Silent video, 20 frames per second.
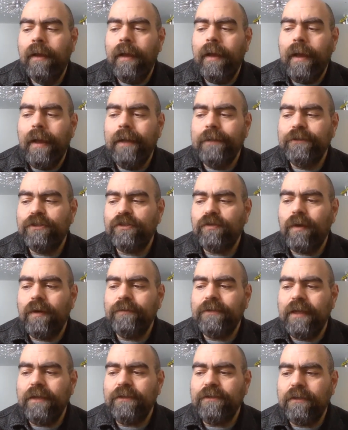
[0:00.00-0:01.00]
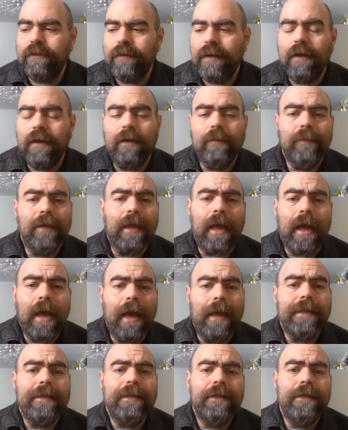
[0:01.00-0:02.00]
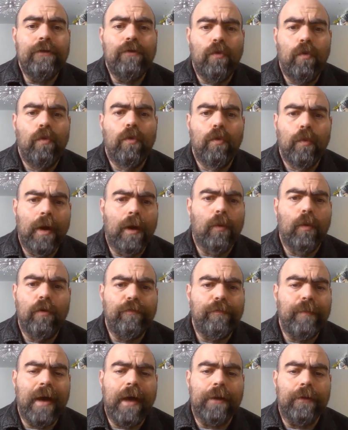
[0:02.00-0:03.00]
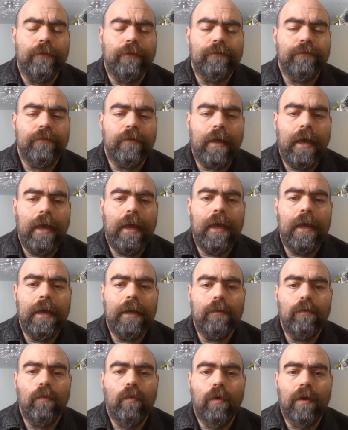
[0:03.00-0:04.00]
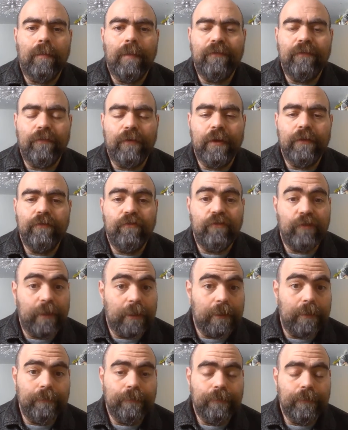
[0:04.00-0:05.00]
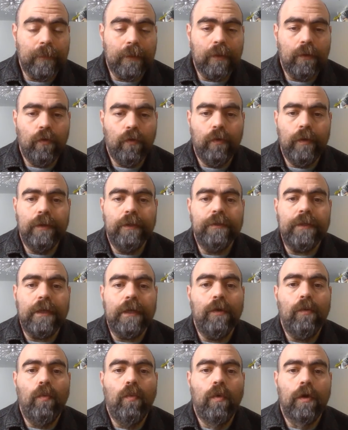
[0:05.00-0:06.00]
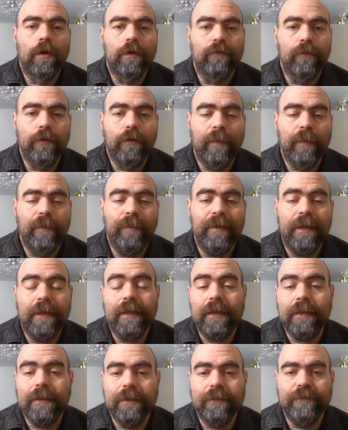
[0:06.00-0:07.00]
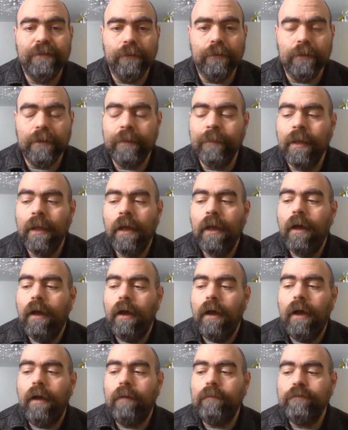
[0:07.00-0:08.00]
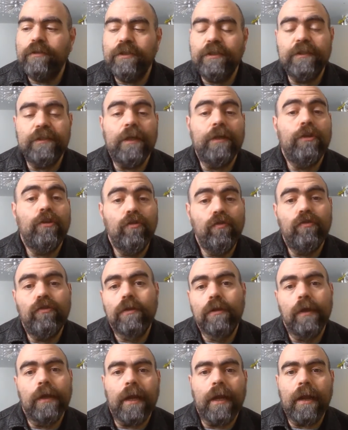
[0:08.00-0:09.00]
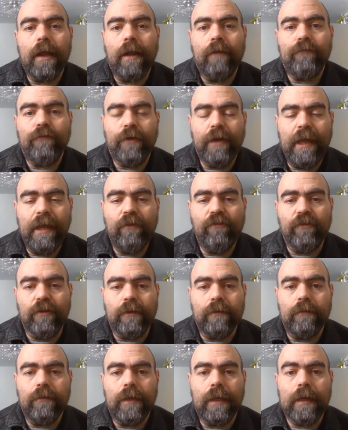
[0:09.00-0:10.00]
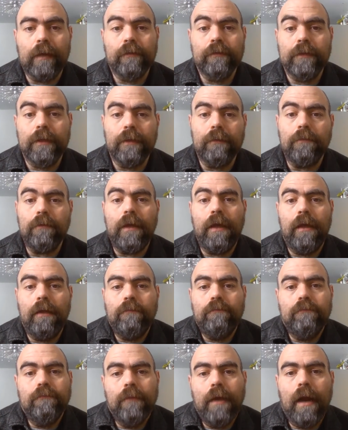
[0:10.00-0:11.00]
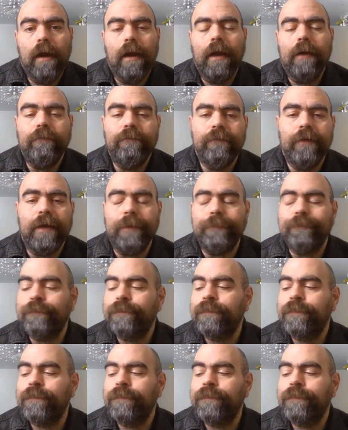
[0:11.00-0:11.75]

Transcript: And so I was asking around. I'm like, I need cool werewolf models. And one of my friends, Shannon, who is a wonderful human being and I love dearly, she said you should look at Confrontation. And I was like, oh, all right, fine.